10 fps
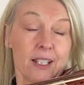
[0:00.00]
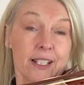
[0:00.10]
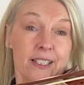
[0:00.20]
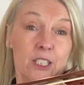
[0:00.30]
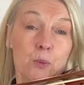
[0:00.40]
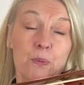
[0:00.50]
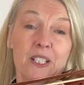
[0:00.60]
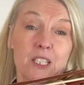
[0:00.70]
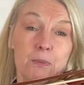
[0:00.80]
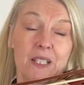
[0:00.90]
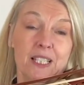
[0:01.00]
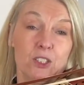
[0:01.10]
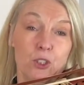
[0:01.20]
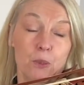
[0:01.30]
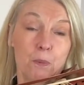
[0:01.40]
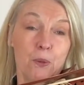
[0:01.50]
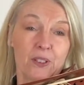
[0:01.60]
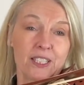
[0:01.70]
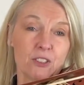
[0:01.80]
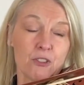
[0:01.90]
This brings me to the
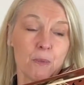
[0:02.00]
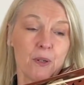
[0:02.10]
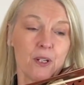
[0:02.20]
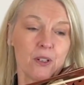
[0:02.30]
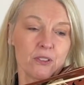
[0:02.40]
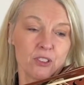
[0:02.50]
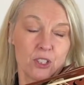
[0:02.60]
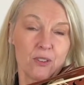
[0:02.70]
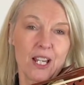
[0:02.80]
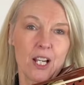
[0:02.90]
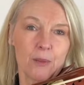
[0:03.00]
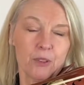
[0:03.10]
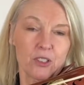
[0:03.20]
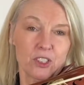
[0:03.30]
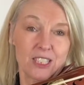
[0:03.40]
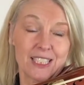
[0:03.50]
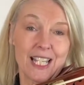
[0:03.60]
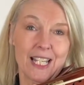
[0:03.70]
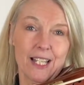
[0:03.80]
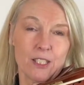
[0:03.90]
point of the bow. So now I'm going to
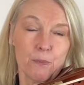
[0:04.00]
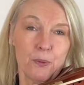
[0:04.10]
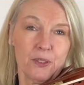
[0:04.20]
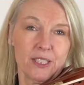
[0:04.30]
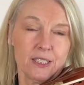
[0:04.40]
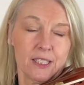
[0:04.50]
stay at the point.